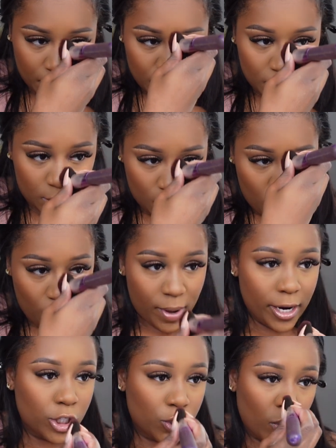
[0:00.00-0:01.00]
So
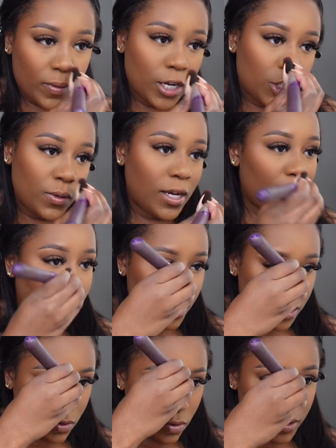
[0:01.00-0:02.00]
make sure that you get
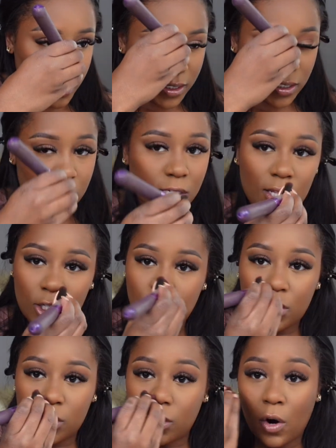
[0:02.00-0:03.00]
physical distance so that you
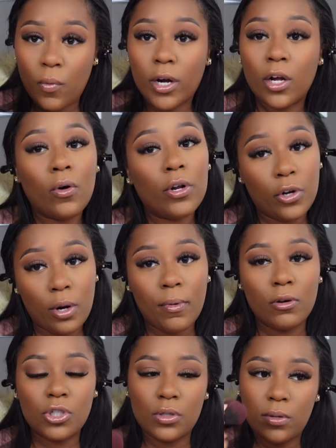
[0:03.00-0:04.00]
can start working on your
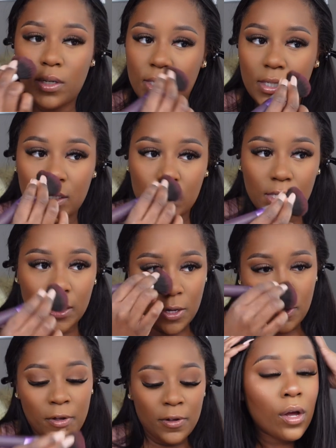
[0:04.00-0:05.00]
emotional distance.
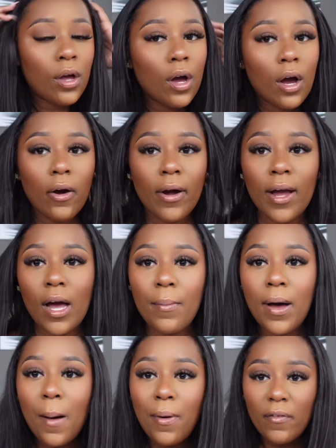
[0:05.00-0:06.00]
All right, I'm gonna
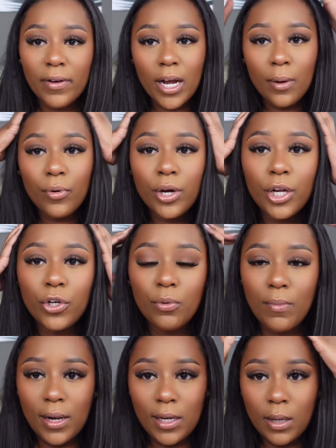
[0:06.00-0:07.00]
hop off camera and do
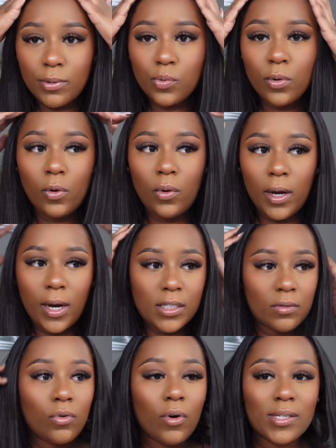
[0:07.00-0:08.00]
my lips real quick because
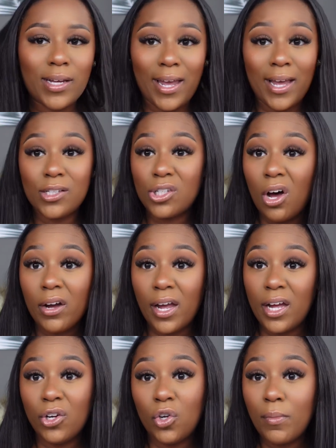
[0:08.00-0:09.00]
of course I can't talk
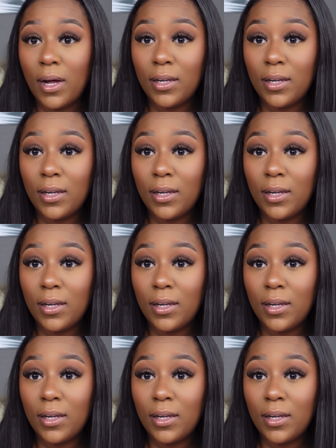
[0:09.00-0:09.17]
and do my